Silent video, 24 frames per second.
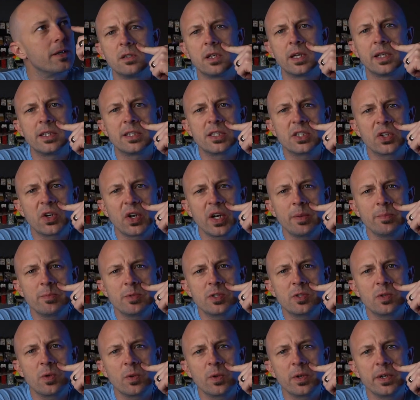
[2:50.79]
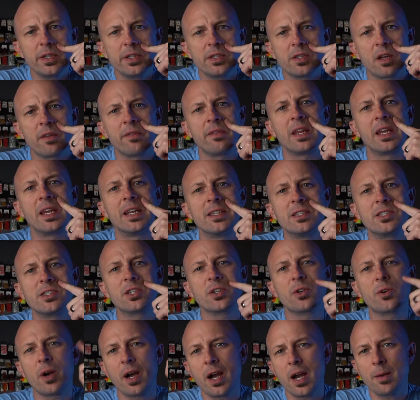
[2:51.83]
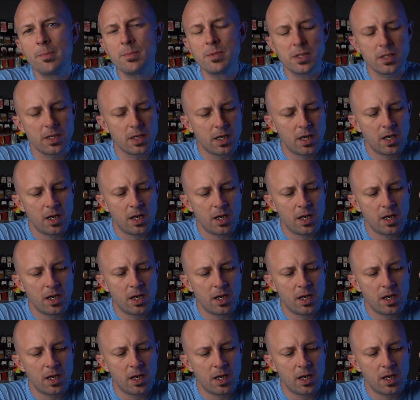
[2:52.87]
Instagram stories, on the Instagrams.